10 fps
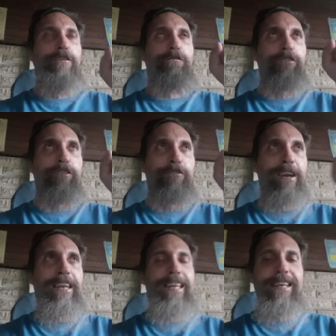for the
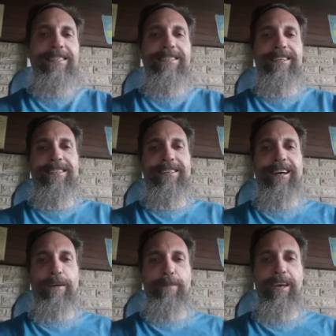release that's
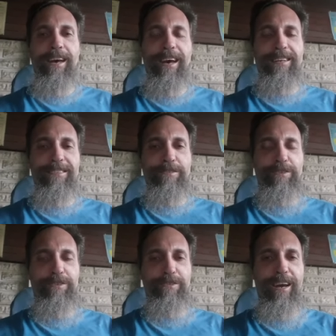coming as the
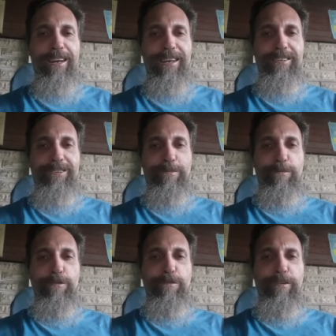restrainer is
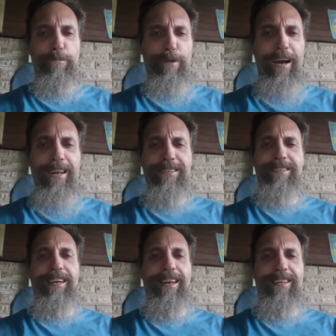removed, the bride is
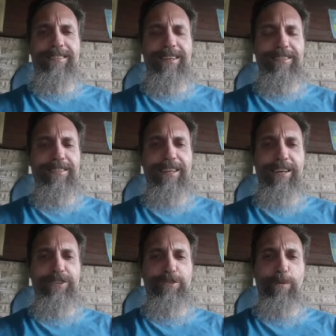collected and
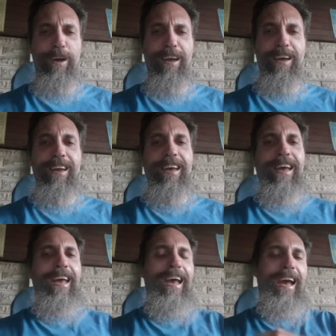snatched away,
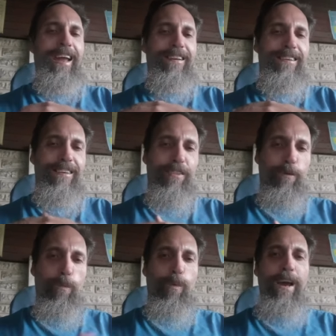and
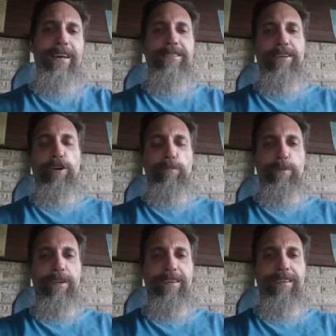the way is
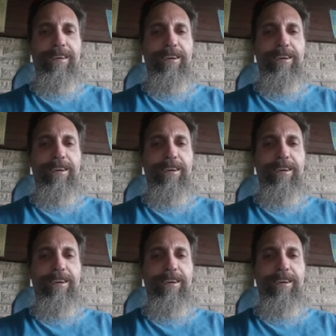open